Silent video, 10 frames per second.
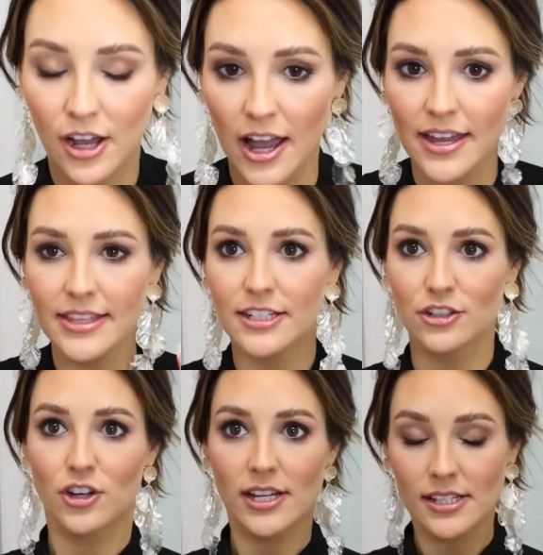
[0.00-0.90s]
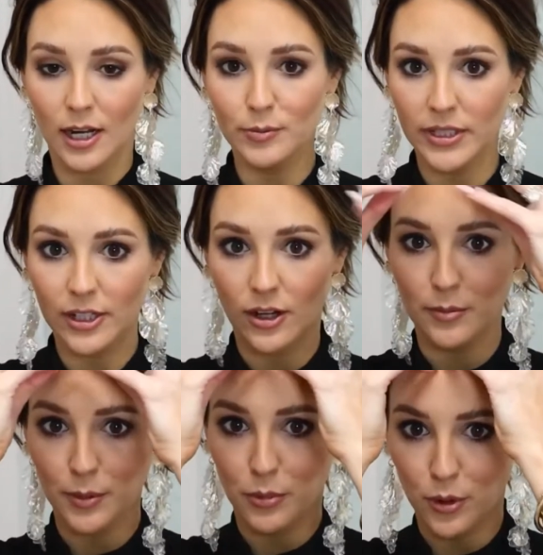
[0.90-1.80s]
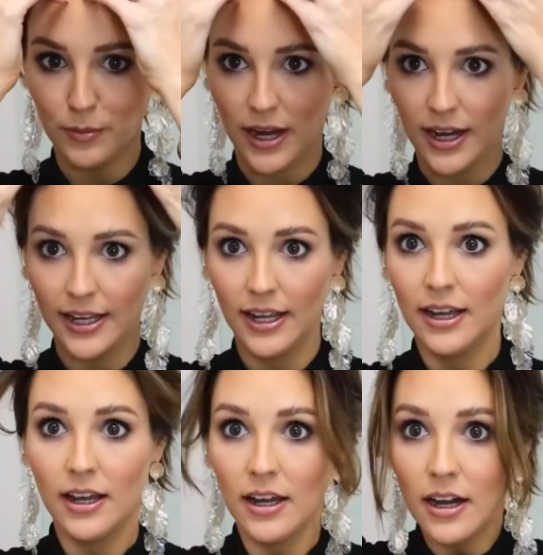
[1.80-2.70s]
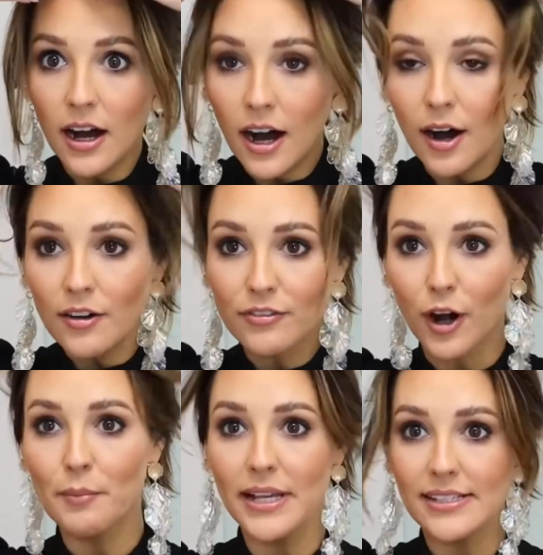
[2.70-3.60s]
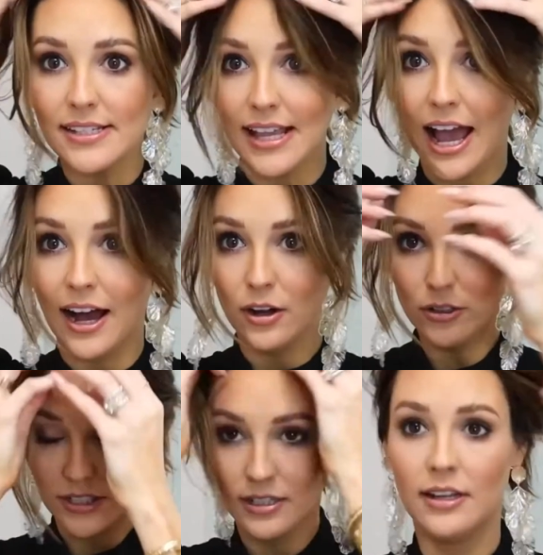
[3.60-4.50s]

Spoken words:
Okay, and then to dress it up a little, I'm gonna pull my front pieces out.